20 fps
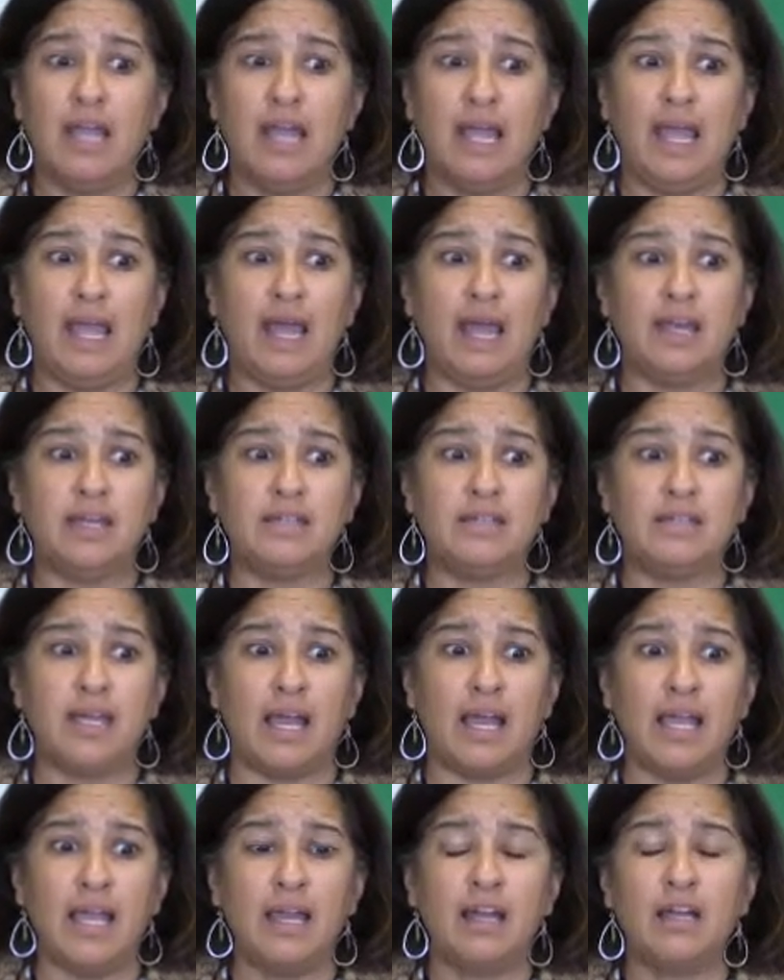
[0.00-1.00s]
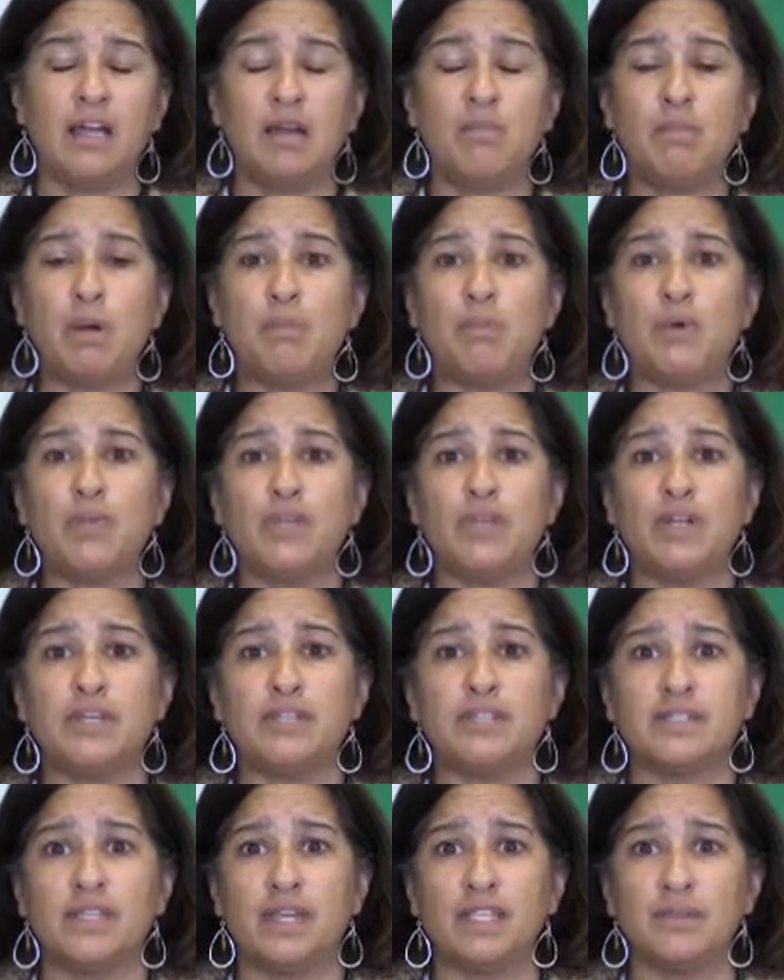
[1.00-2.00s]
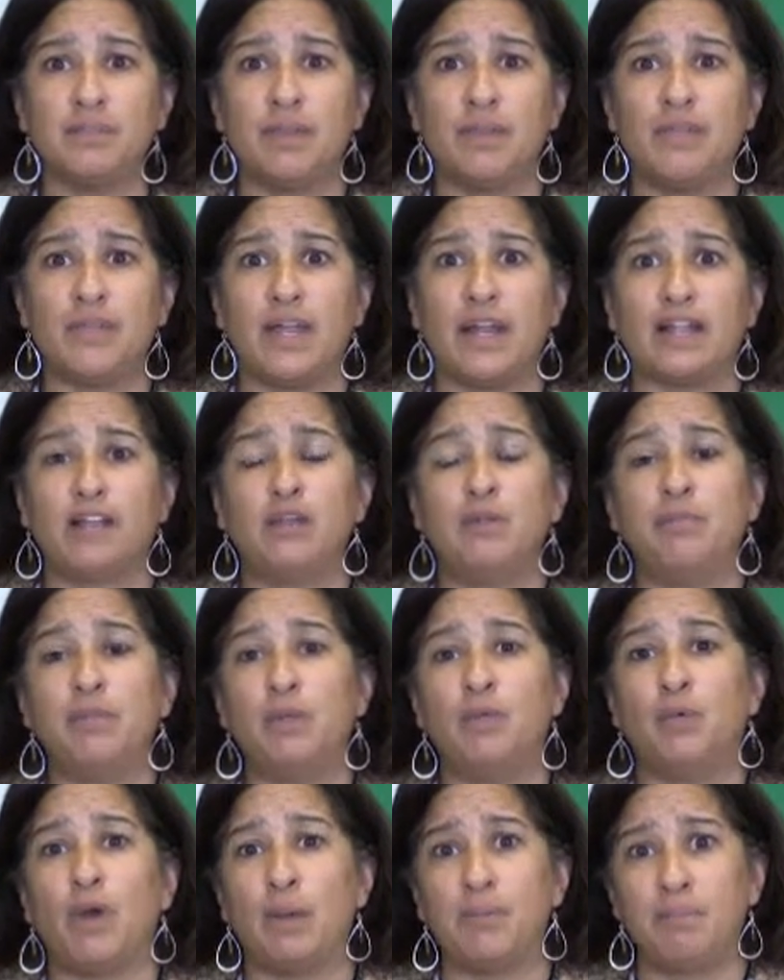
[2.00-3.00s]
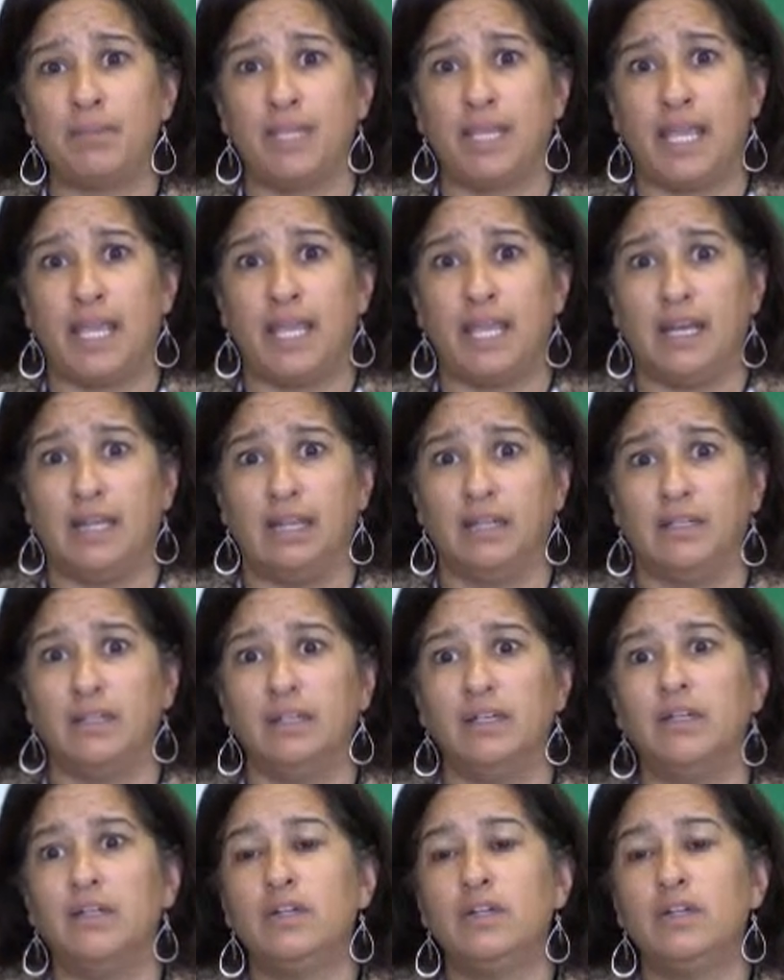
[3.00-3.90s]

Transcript: And I had to come up with an assessment that it could be replicated